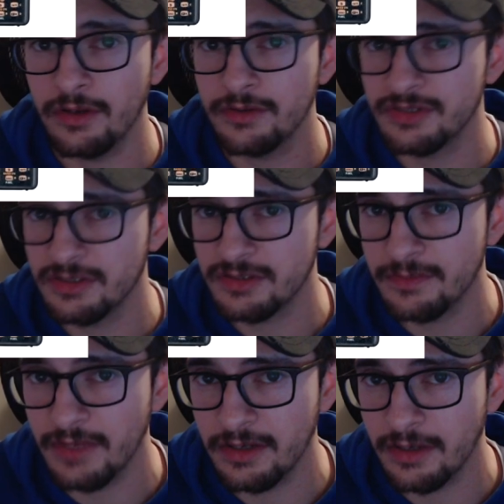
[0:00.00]
another
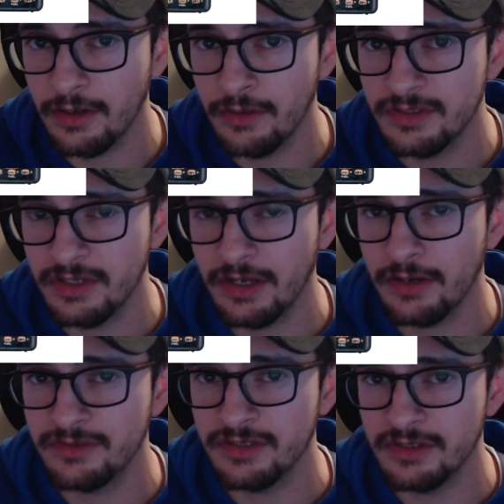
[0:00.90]
system that decodes and
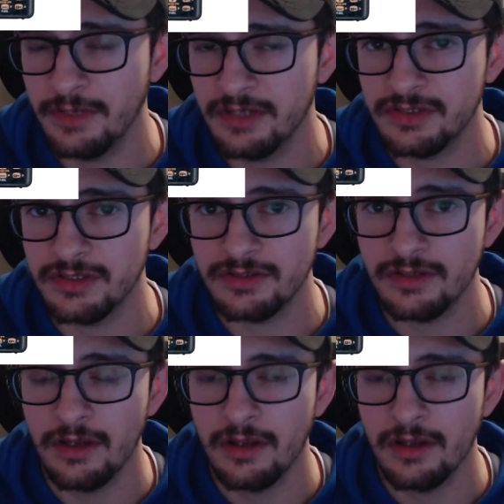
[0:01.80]
encodes these messages.